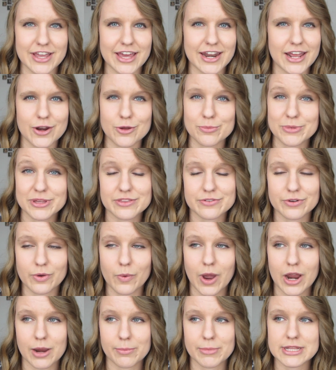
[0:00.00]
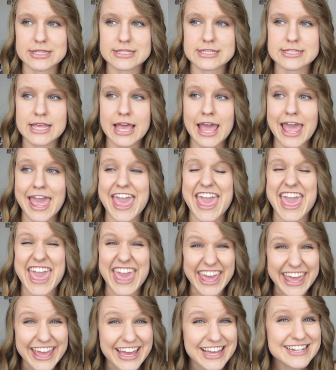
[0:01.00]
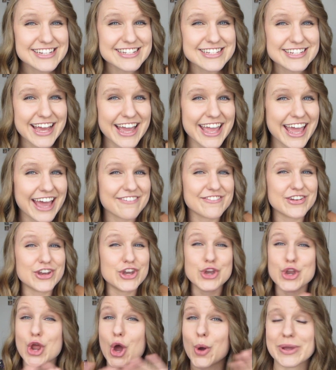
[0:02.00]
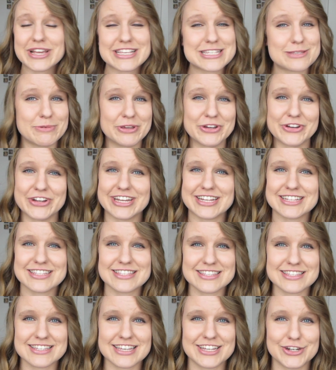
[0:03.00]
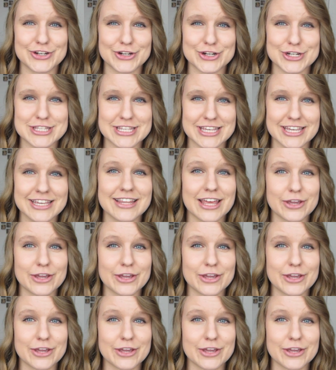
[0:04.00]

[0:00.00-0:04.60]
yet, I don't meet the requirements, and I have no experience in nursing,